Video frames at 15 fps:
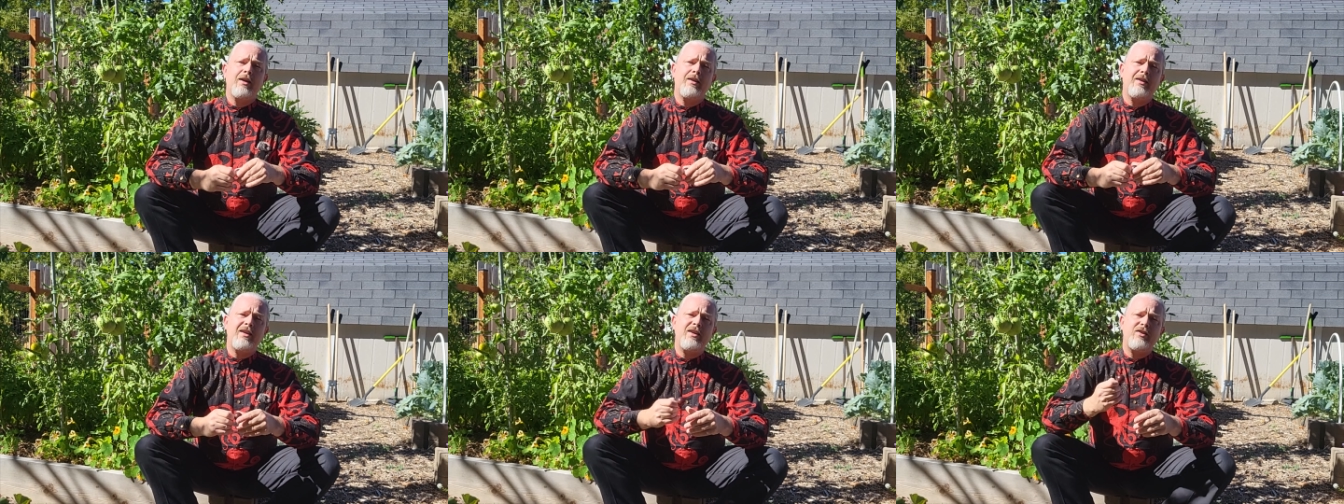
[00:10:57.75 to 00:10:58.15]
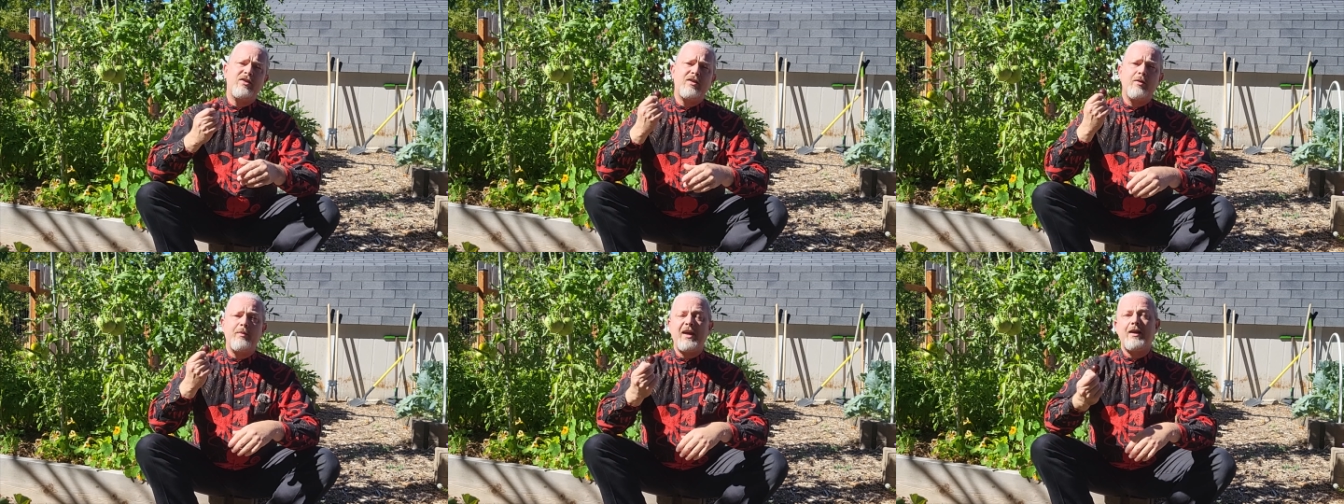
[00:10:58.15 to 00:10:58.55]
These
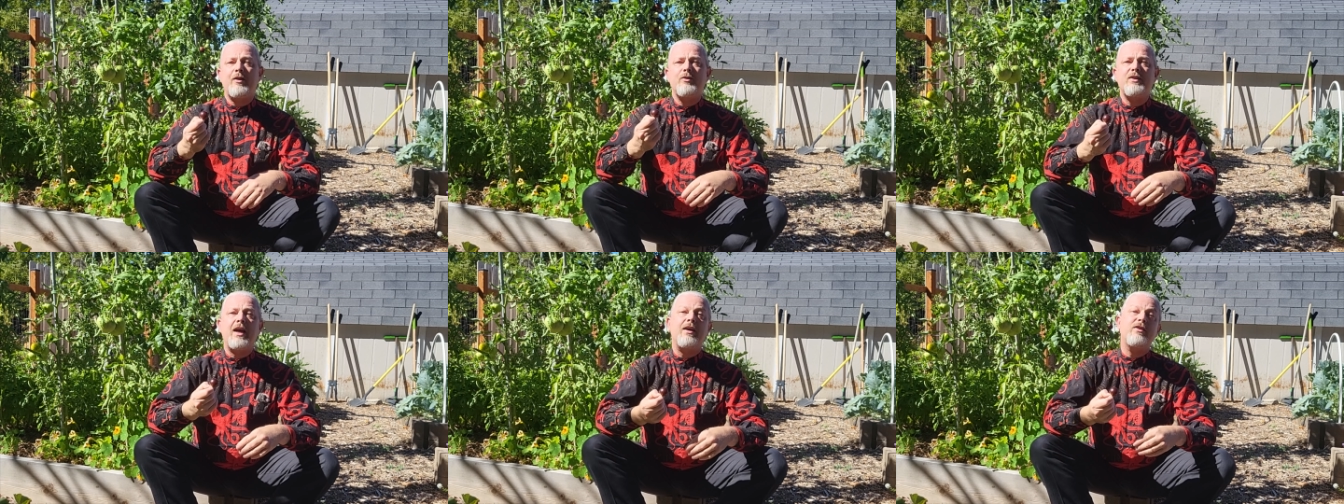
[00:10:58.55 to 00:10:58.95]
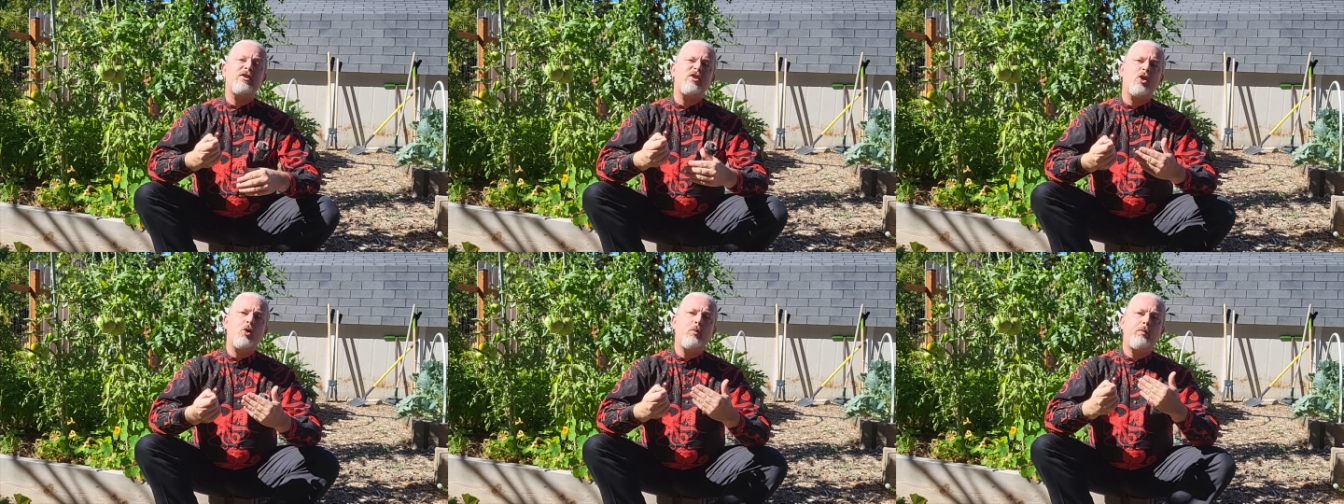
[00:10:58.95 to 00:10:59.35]
tomatoes get
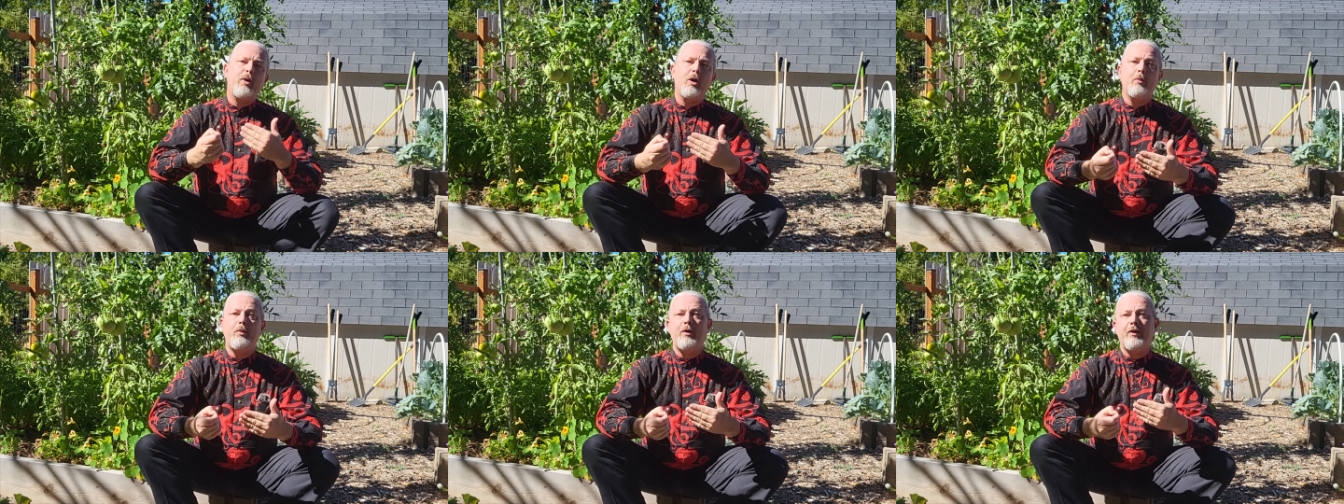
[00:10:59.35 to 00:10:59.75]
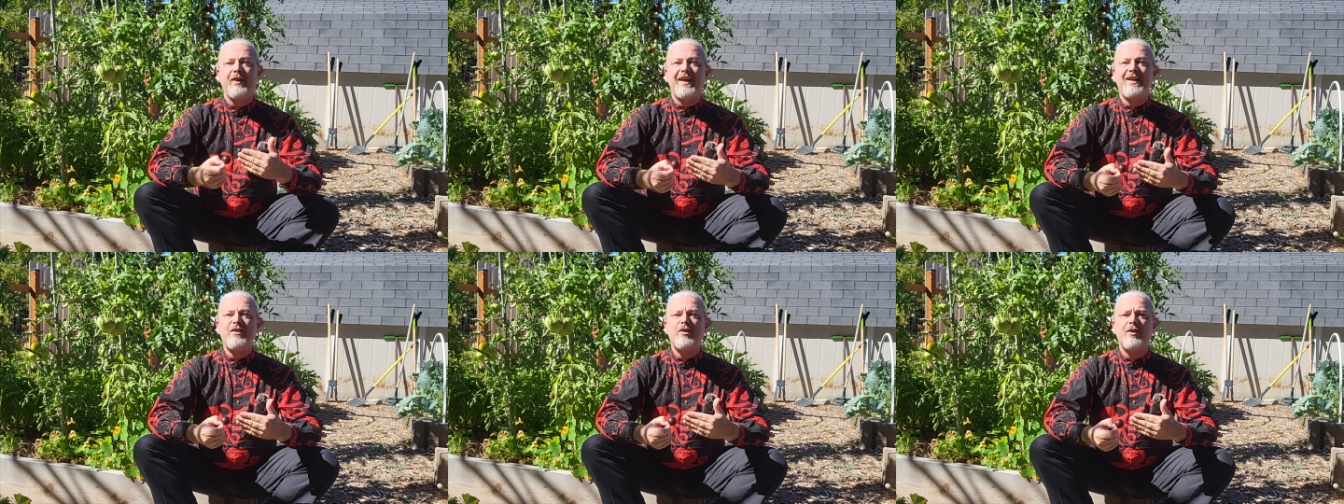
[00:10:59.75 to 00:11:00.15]
so purple,
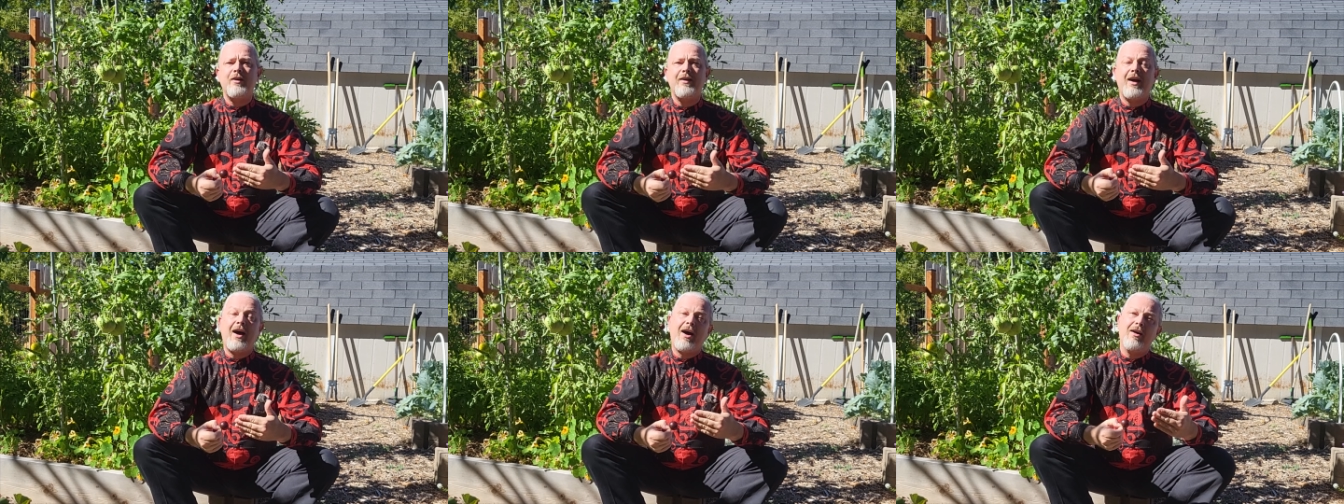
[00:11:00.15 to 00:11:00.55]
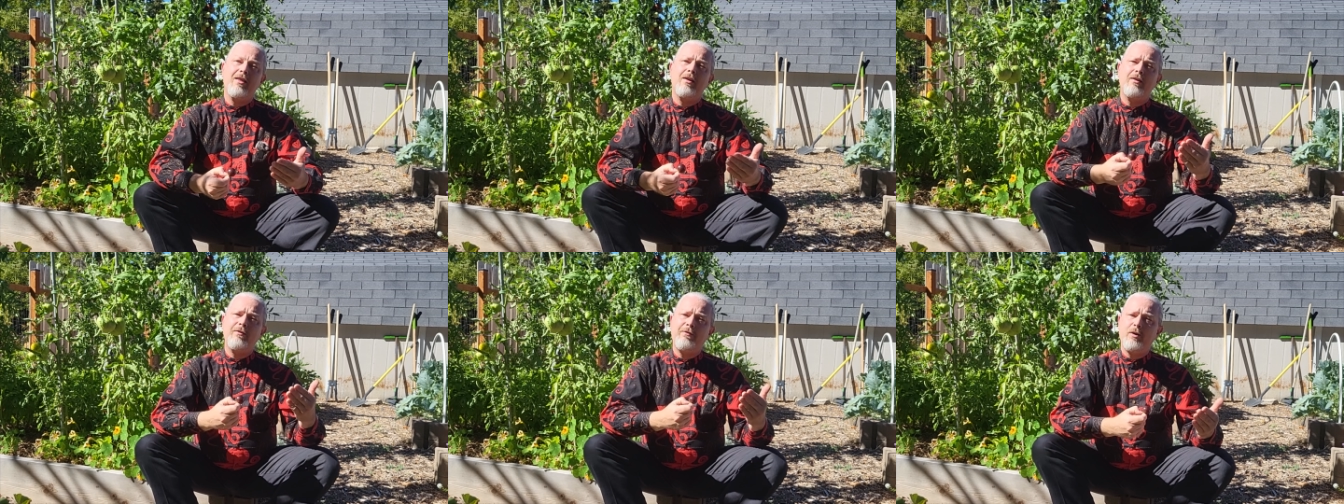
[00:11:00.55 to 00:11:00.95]
they turn
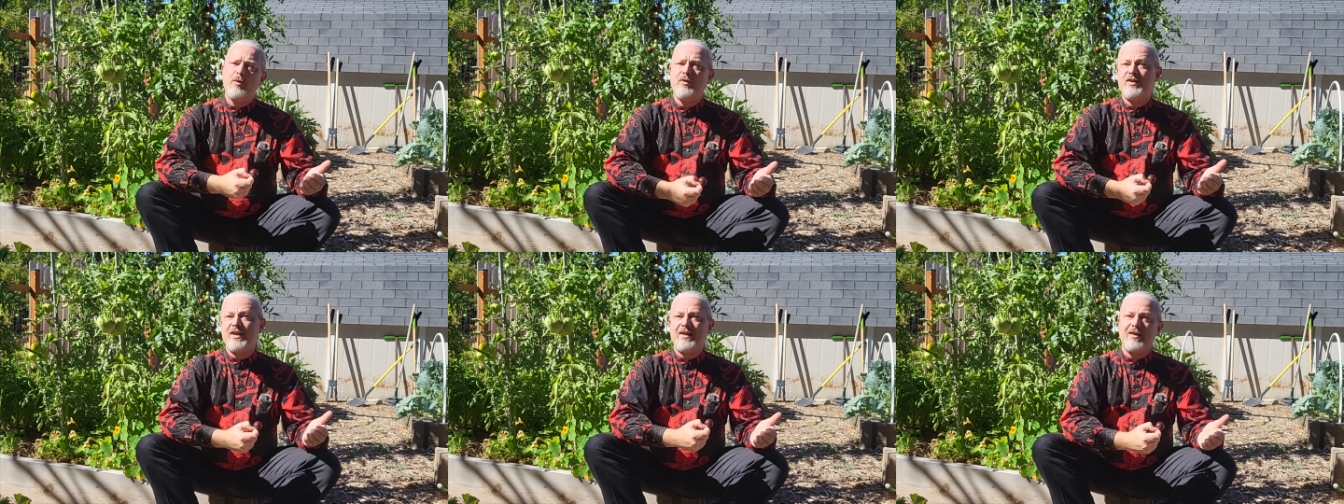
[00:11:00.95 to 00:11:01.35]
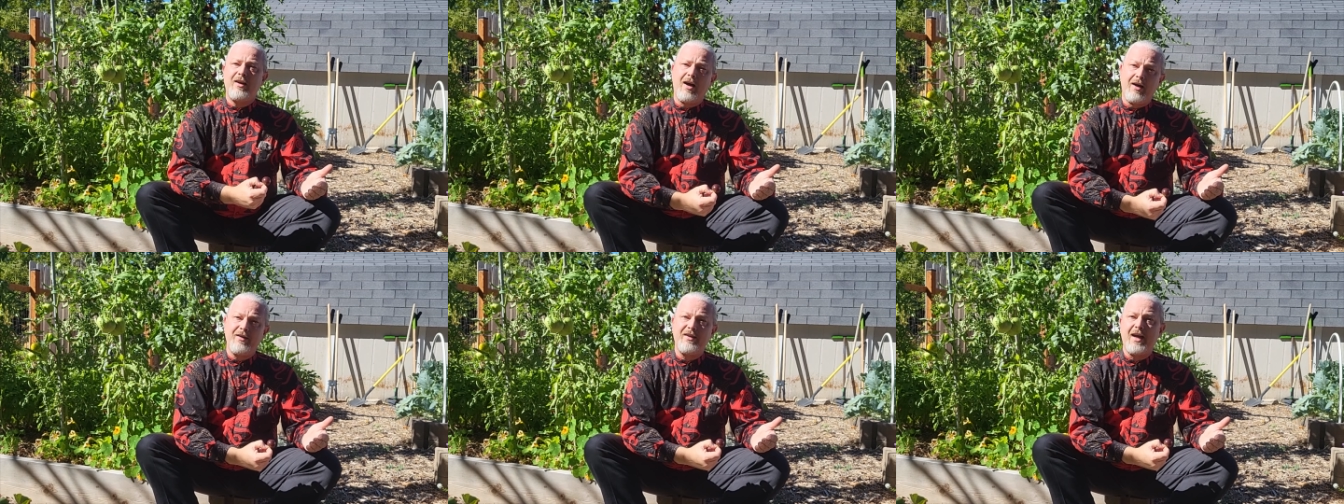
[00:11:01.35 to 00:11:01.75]
other foods in
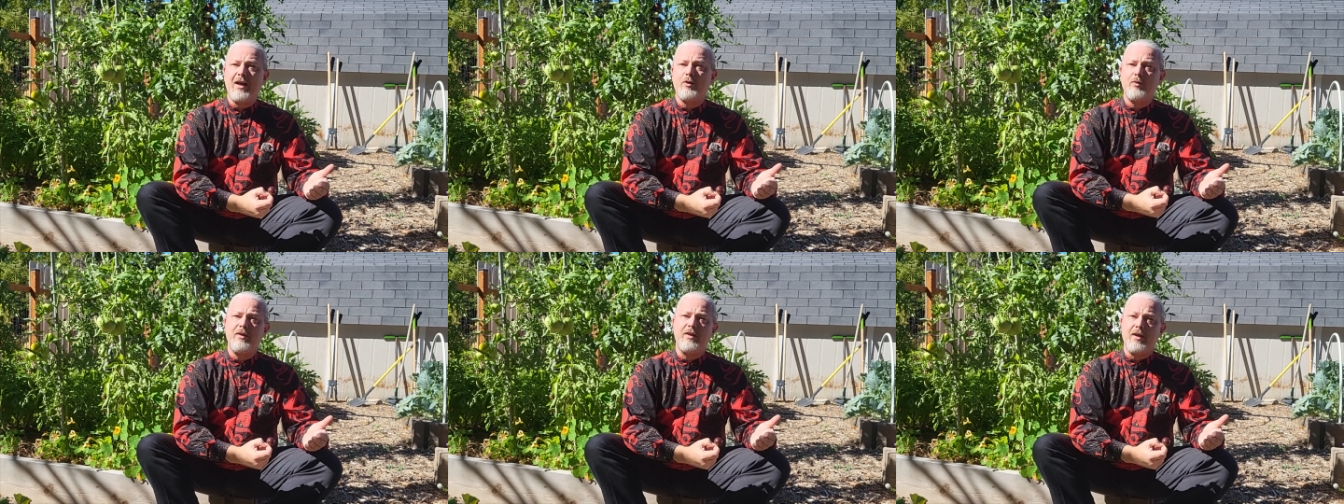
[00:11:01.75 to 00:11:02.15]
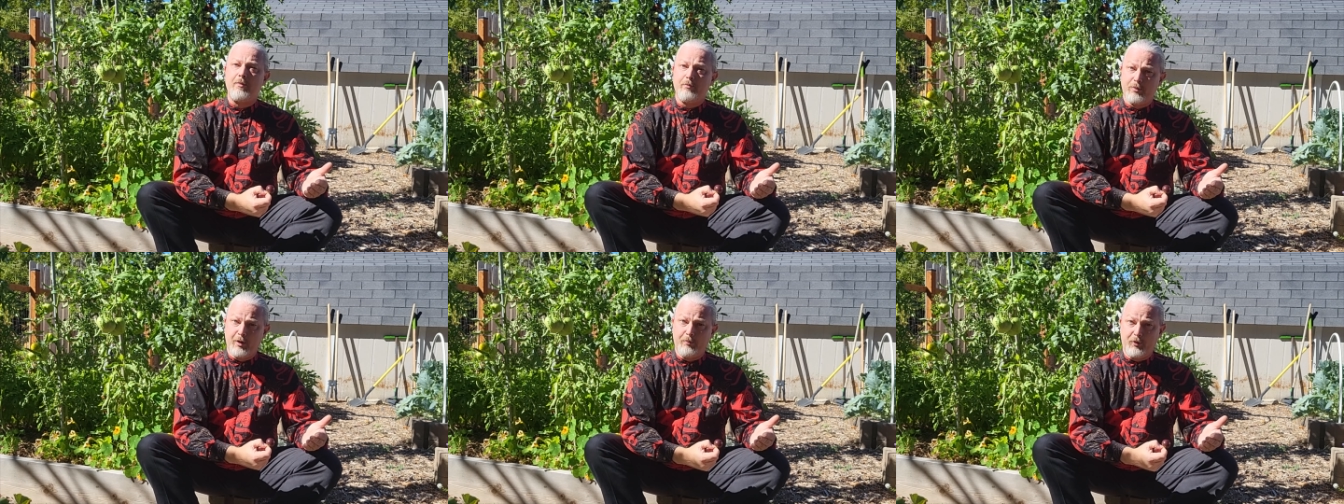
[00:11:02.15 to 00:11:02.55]
contact with them
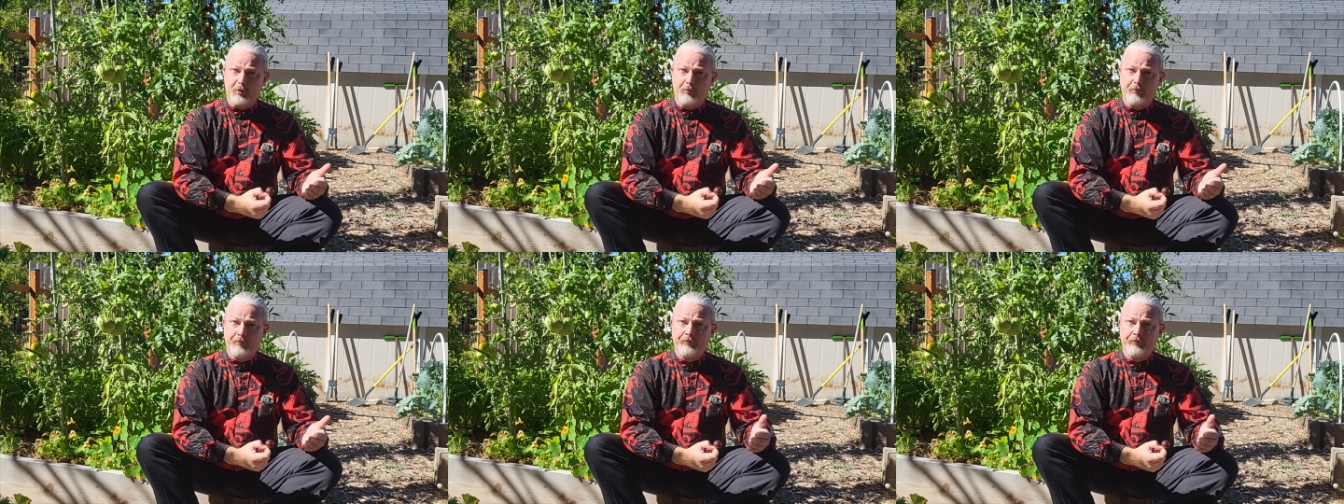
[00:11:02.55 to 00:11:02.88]
purple.